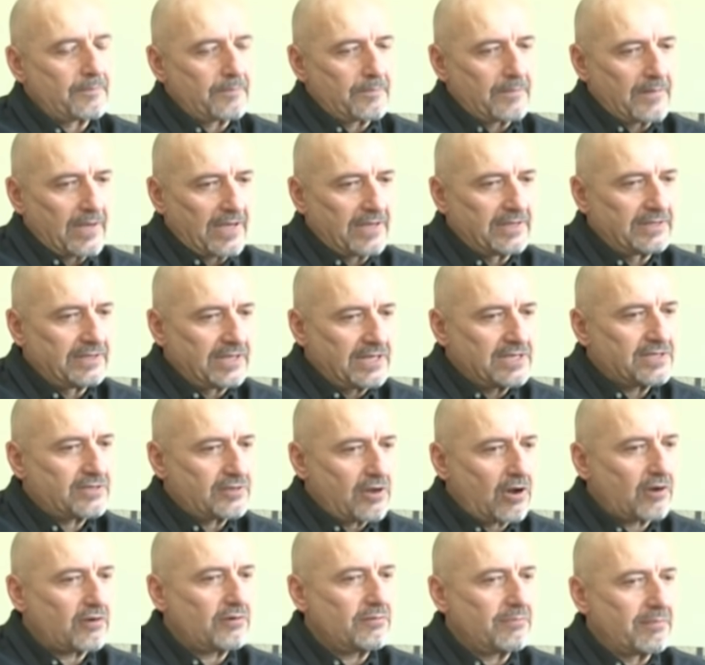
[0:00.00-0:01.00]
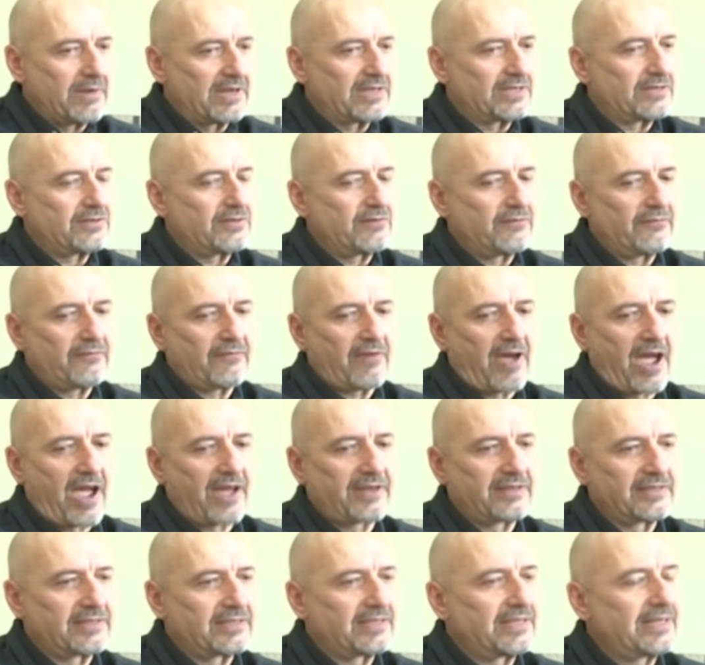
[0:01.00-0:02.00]
in this document, you
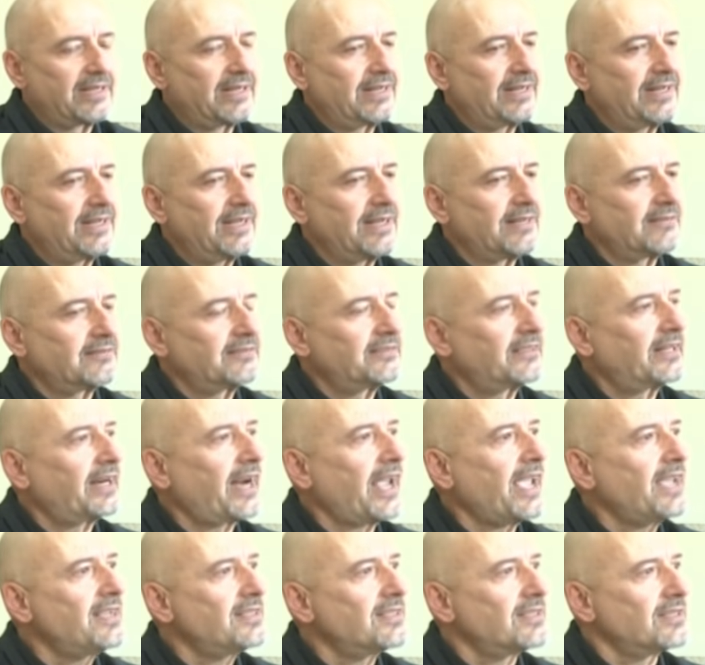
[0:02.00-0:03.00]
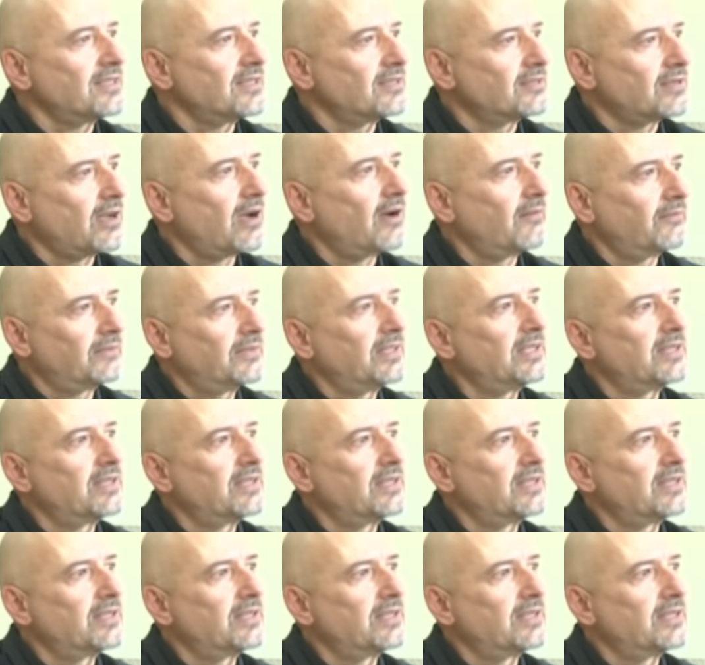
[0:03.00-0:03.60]
find clear traces of